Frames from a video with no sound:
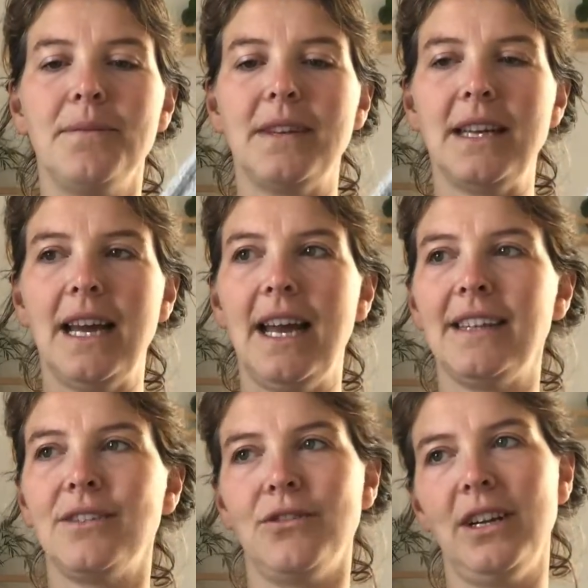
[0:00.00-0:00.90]
Yeah,
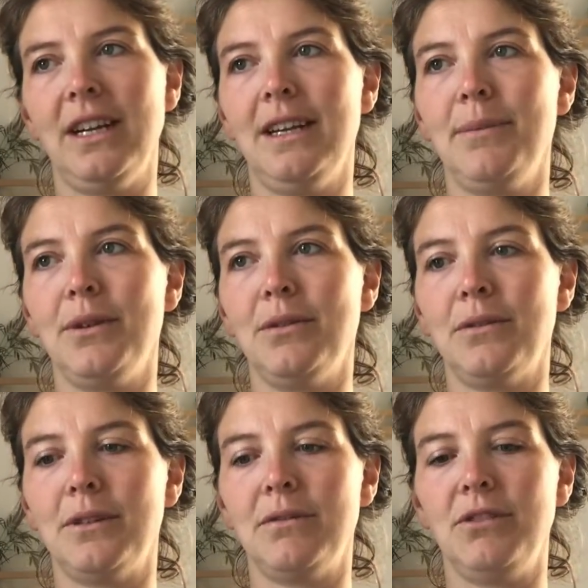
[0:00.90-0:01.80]
it's really
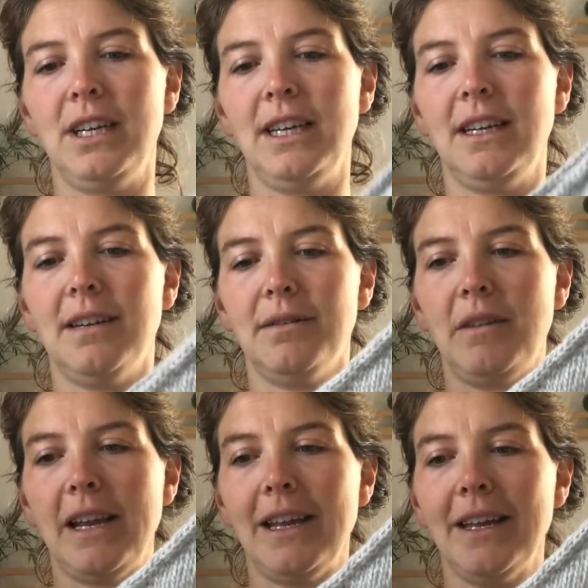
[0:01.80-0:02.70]
beautiful and really
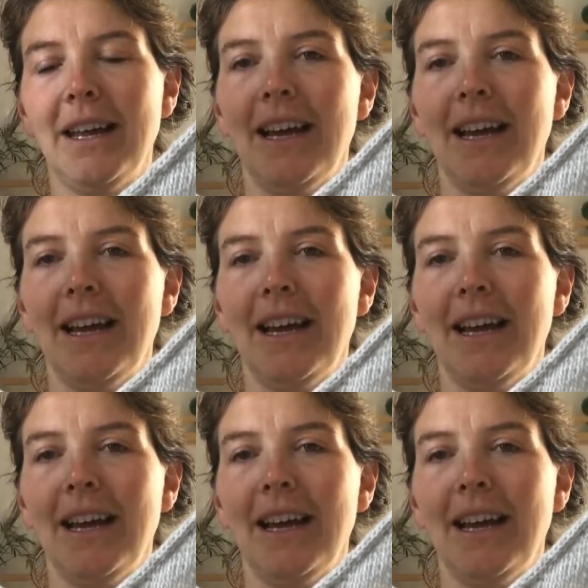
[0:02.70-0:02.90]
lovely.